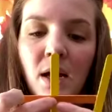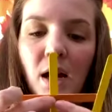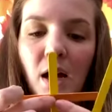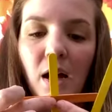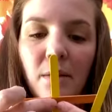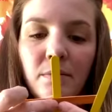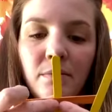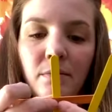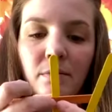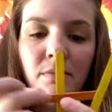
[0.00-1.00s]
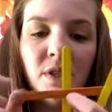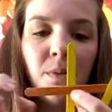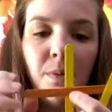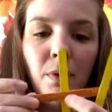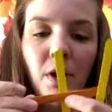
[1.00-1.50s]
Some
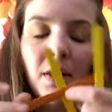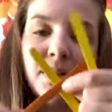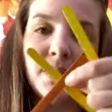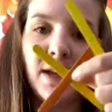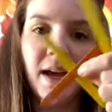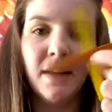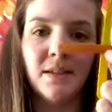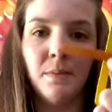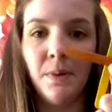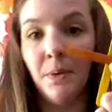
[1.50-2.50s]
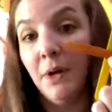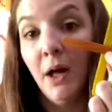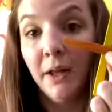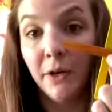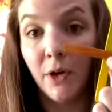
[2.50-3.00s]
people would call this an X, some people would
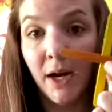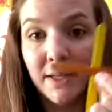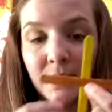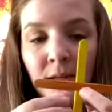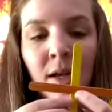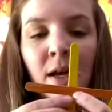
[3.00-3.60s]
call it a cross.